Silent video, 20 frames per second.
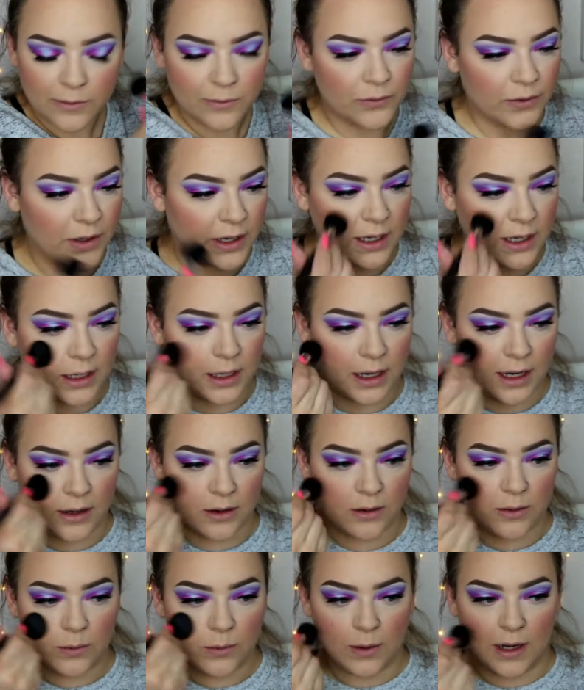right
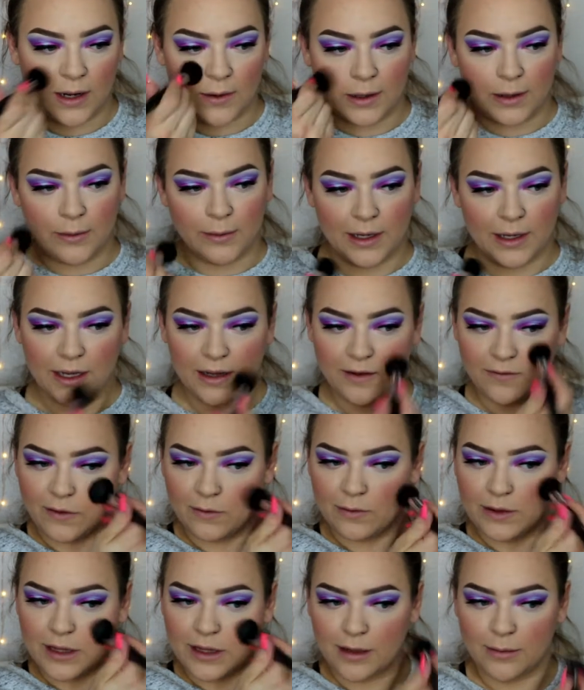now. Wow, I went heavy
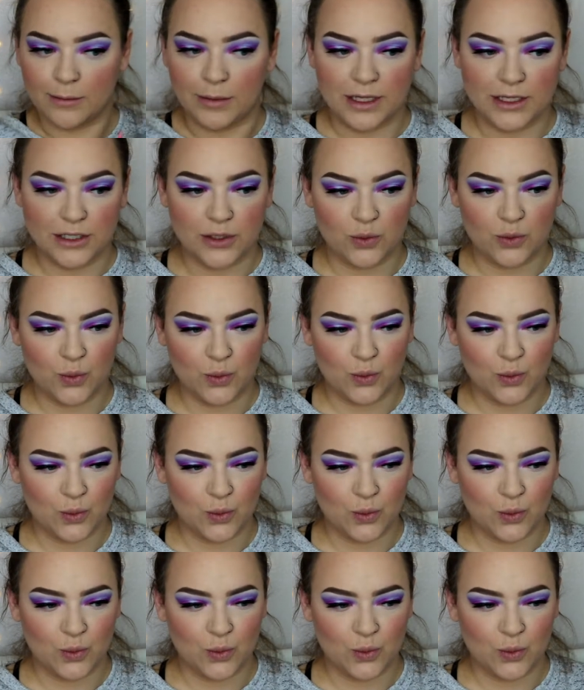with that blush.